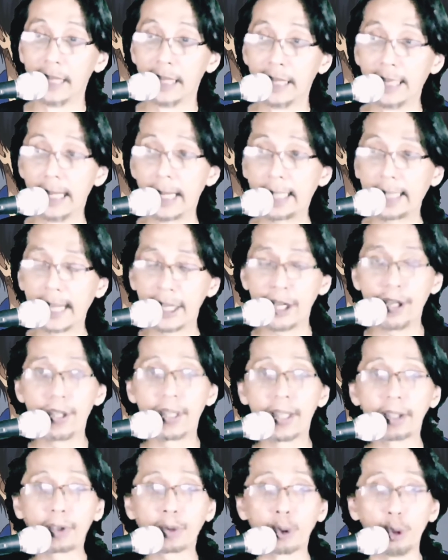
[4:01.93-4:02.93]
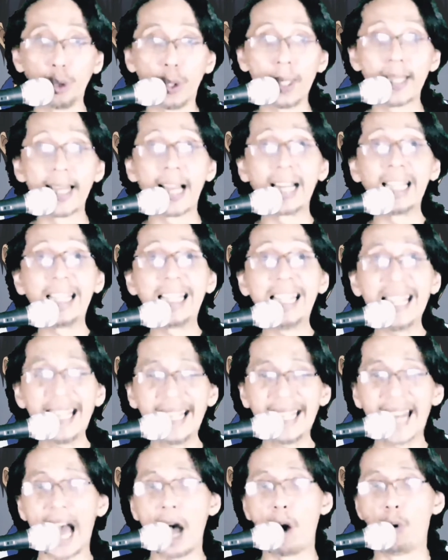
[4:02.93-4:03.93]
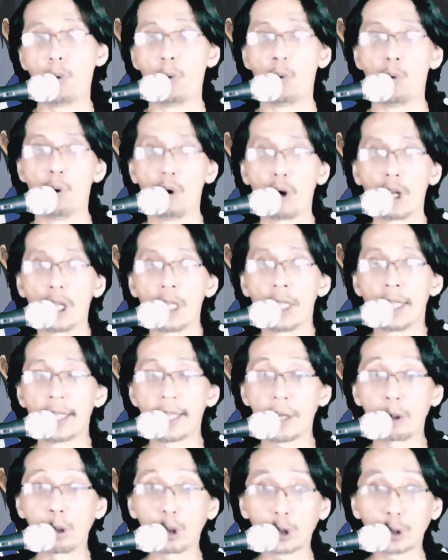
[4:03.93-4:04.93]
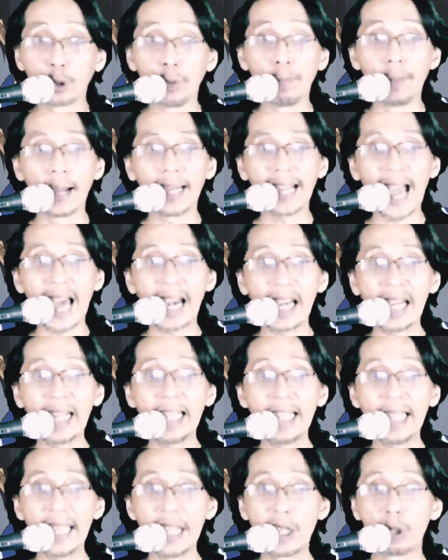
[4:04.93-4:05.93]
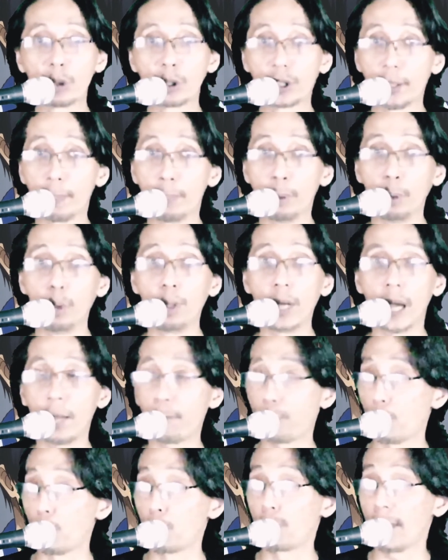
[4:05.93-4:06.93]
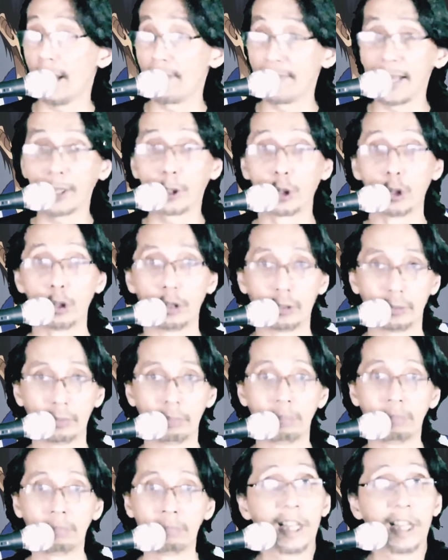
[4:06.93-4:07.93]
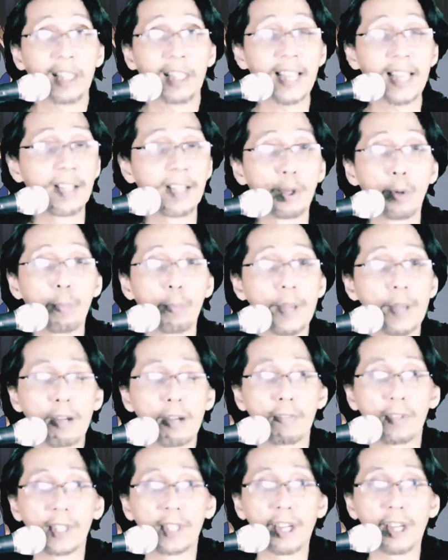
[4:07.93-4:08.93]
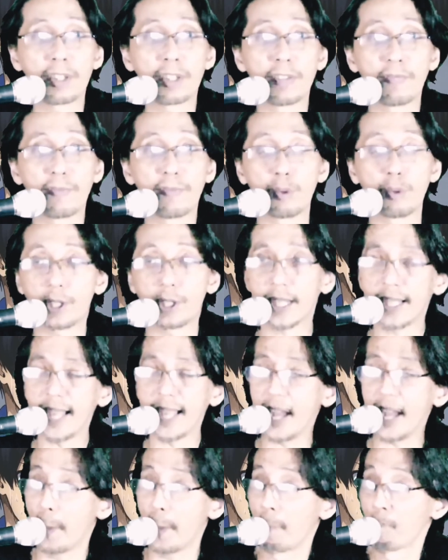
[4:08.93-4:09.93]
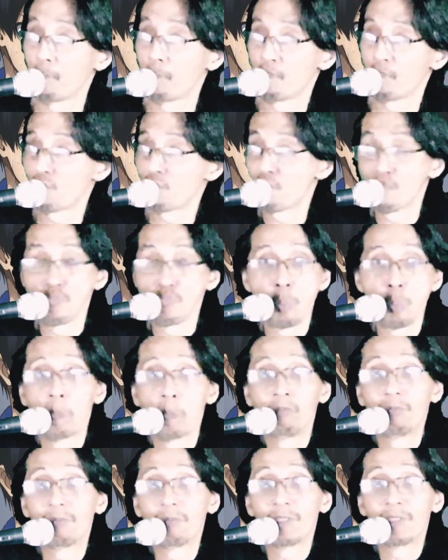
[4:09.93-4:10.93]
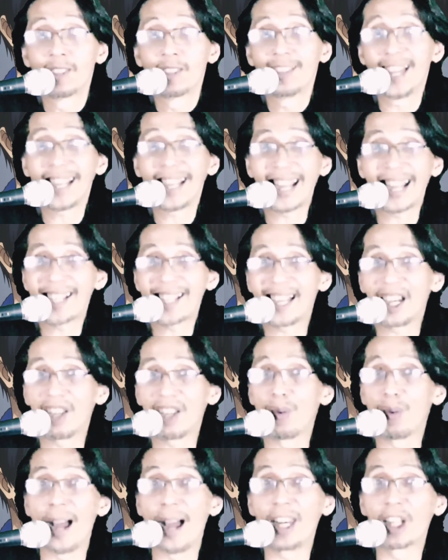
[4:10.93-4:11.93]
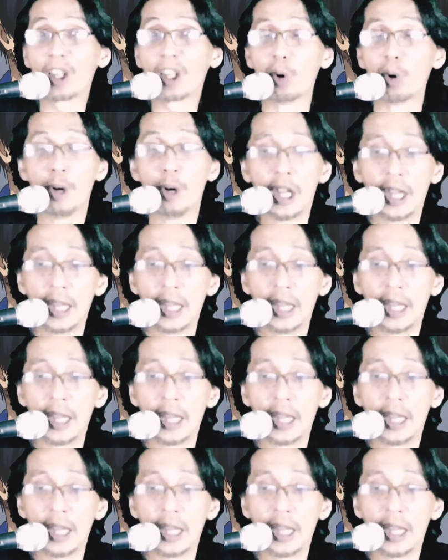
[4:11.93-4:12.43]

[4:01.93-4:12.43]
nagkaroon tuloy ng linaw sa gustong mangyari ni Ego sa Blue Lock program na to. Again, no winner of gear shift first. Kasi, like I said a while ago,